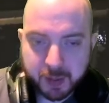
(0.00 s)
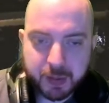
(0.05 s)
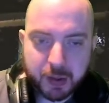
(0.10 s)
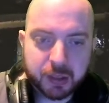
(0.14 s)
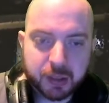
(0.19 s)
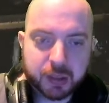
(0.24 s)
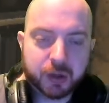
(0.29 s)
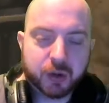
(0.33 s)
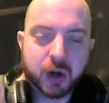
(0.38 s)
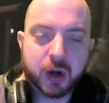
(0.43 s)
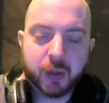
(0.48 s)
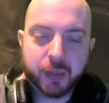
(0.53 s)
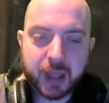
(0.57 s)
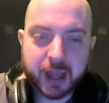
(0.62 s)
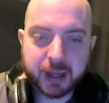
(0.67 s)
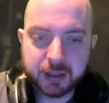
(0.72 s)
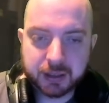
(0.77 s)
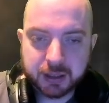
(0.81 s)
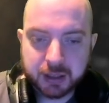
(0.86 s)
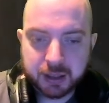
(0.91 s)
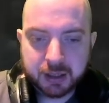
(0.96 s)
agree on
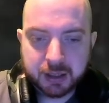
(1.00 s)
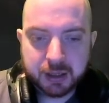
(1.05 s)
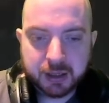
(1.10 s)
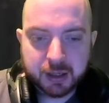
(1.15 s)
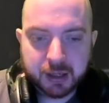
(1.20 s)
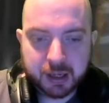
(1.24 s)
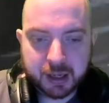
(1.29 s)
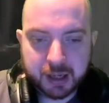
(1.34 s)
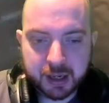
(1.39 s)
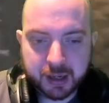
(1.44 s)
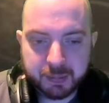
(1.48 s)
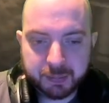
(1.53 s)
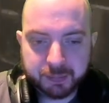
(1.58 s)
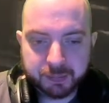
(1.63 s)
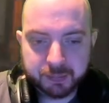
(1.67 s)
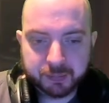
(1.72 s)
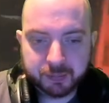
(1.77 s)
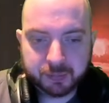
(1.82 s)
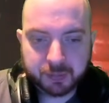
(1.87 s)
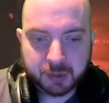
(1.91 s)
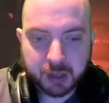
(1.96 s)
that.
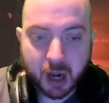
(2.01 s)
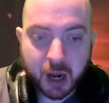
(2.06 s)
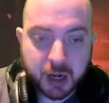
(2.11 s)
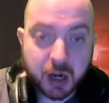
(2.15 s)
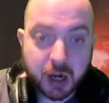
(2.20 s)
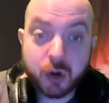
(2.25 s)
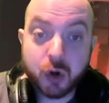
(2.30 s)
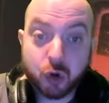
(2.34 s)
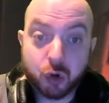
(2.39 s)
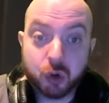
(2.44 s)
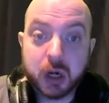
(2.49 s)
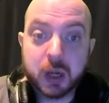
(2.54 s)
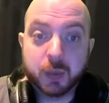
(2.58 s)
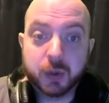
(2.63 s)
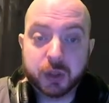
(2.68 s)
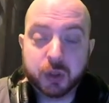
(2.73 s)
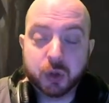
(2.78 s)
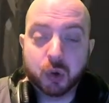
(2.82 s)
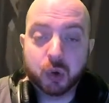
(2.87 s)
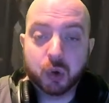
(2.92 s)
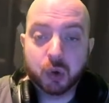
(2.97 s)
I don't agree with
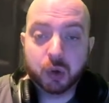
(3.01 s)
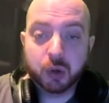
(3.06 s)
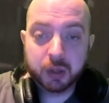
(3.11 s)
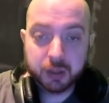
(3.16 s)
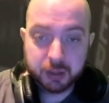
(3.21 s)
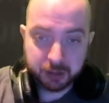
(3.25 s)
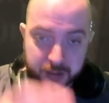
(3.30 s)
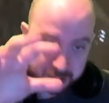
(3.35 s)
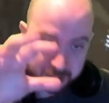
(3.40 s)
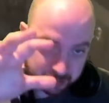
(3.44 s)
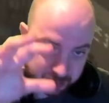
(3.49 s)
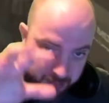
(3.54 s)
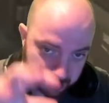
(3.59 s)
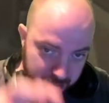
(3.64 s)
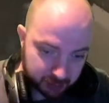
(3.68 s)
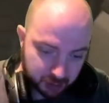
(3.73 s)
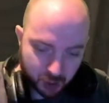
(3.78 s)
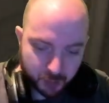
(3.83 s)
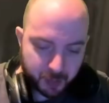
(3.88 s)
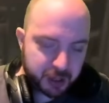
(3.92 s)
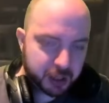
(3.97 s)
your,
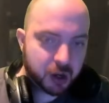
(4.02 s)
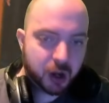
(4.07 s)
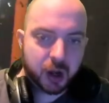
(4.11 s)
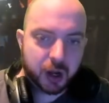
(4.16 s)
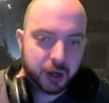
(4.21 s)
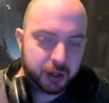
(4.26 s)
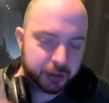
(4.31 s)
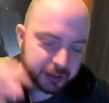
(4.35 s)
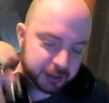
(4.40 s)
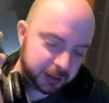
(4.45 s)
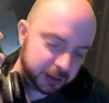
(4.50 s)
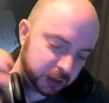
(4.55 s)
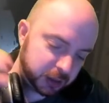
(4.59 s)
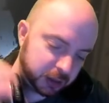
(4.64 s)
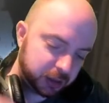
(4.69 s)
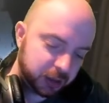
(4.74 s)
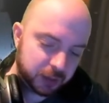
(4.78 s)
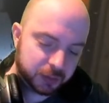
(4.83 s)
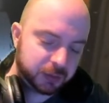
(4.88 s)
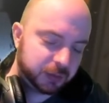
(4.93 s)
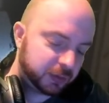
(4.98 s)
oh my god,
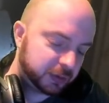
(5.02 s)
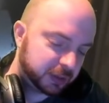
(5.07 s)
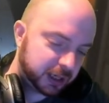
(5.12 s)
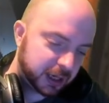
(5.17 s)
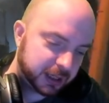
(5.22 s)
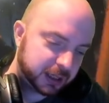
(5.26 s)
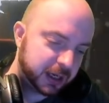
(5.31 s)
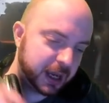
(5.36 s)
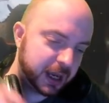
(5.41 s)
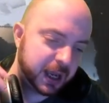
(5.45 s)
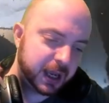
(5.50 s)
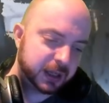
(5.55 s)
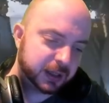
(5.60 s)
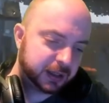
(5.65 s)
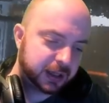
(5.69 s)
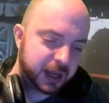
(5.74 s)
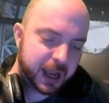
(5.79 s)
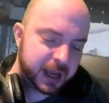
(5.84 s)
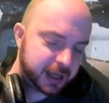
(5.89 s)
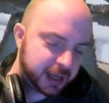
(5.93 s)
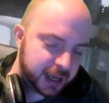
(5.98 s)
6 years,
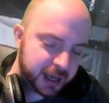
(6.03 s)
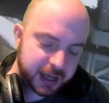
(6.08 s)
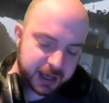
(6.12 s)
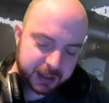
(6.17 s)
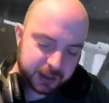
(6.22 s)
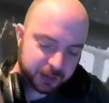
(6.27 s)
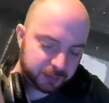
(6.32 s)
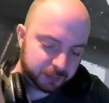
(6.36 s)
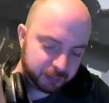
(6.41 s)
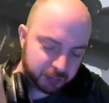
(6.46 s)
8 years,